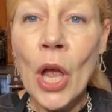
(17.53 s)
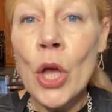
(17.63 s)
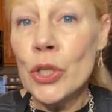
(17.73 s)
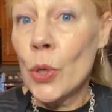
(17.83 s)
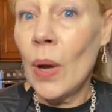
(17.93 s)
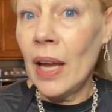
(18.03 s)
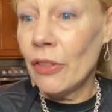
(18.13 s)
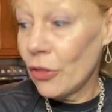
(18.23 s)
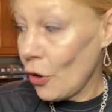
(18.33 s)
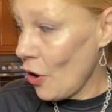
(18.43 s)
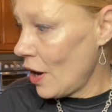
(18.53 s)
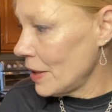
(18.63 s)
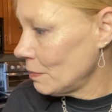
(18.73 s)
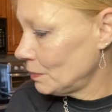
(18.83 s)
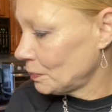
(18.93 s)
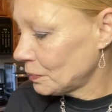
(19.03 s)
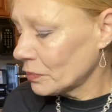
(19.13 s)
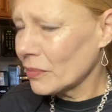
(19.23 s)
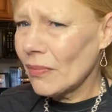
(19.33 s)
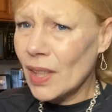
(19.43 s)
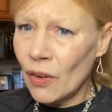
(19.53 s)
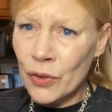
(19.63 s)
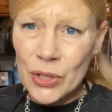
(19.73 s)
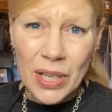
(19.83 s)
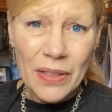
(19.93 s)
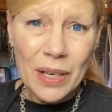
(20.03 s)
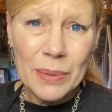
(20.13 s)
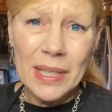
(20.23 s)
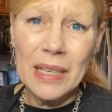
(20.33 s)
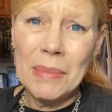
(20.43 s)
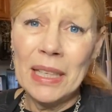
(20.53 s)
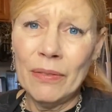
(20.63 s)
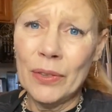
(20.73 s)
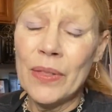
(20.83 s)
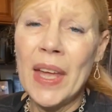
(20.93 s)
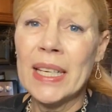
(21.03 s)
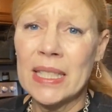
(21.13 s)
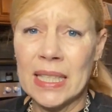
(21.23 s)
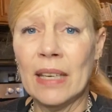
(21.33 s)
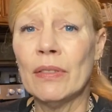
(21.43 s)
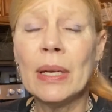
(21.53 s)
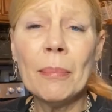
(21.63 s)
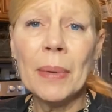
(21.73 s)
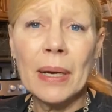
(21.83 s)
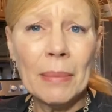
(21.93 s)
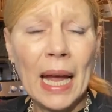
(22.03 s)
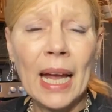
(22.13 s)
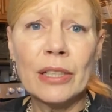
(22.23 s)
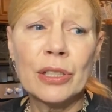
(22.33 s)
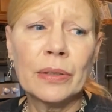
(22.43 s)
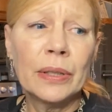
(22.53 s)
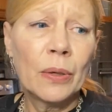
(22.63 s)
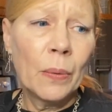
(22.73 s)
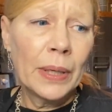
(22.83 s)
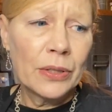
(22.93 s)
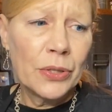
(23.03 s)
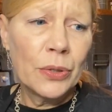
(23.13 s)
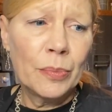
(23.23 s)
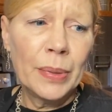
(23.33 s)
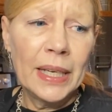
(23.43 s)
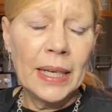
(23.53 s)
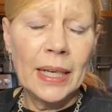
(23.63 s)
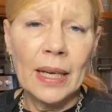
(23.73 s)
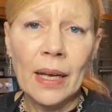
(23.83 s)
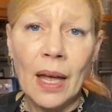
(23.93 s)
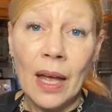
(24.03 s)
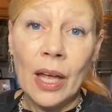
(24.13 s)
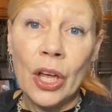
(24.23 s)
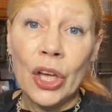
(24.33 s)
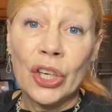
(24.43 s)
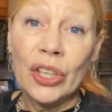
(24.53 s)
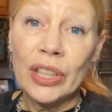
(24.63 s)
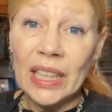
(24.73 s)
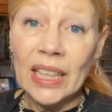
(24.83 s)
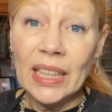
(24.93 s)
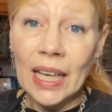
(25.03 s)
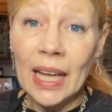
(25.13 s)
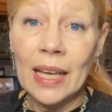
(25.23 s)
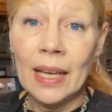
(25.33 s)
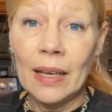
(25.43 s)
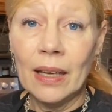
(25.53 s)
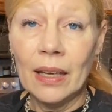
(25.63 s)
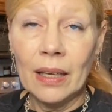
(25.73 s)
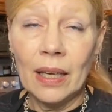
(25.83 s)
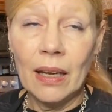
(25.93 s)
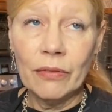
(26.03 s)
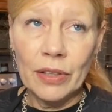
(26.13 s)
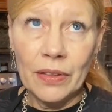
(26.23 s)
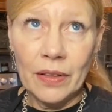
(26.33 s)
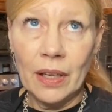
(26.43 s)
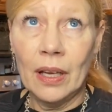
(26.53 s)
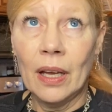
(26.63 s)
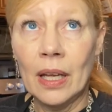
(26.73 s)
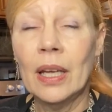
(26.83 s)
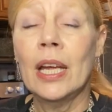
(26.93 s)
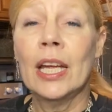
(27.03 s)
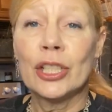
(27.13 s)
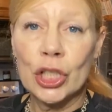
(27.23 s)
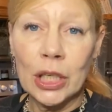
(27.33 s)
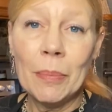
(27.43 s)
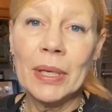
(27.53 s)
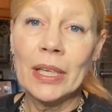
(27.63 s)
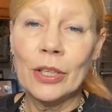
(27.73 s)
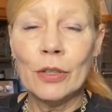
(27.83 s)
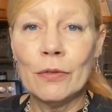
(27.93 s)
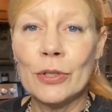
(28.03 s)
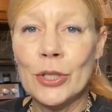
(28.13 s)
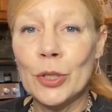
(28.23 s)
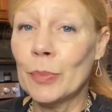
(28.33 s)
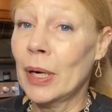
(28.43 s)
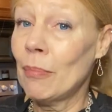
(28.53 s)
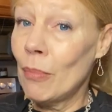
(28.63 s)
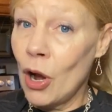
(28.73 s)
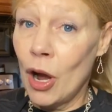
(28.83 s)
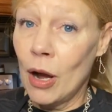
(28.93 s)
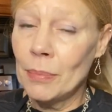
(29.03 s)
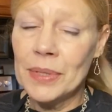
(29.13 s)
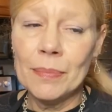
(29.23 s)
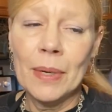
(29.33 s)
So I thought I was gonna make it for Thanksgiving, but I'm actually going to be cooking everything and schlepping it over to my mom's.